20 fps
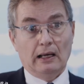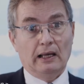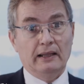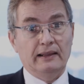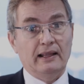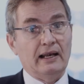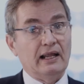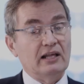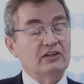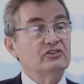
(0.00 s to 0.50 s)

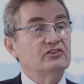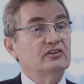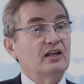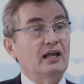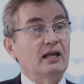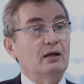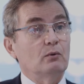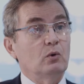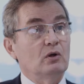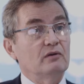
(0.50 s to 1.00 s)
And then I'd
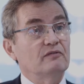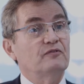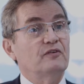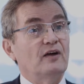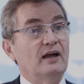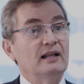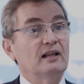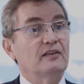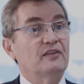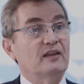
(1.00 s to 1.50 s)
say one
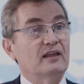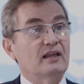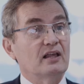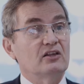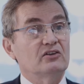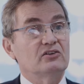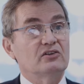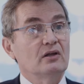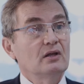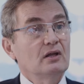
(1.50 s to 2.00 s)
final thing
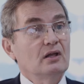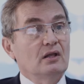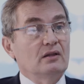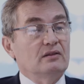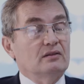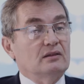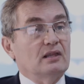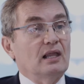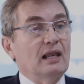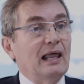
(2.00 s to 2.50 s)
is
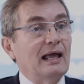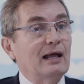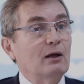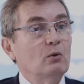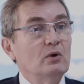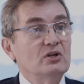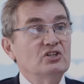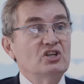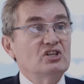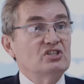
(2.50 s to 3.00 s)
the
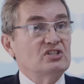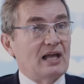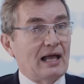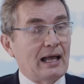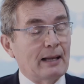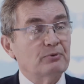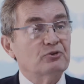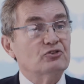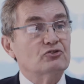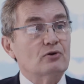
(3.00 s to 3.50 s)
language is
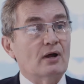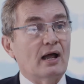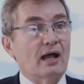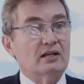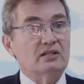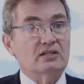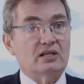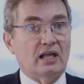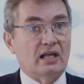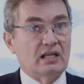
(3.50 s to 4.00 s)

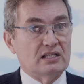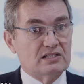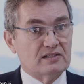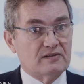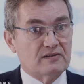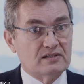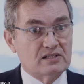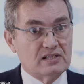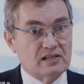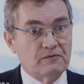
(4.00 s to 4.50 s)
abstract.
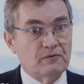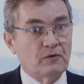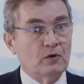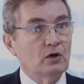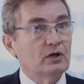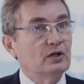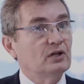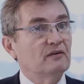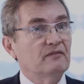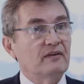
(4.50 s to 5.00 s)
It's
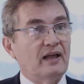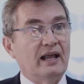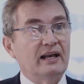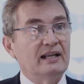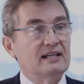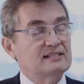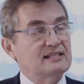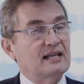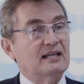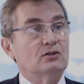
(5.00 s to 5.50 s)
devoid of
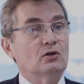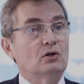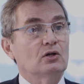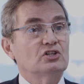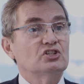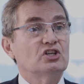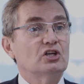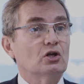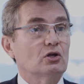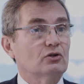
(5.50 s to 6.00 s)
any
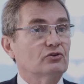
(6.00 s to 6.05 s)
technology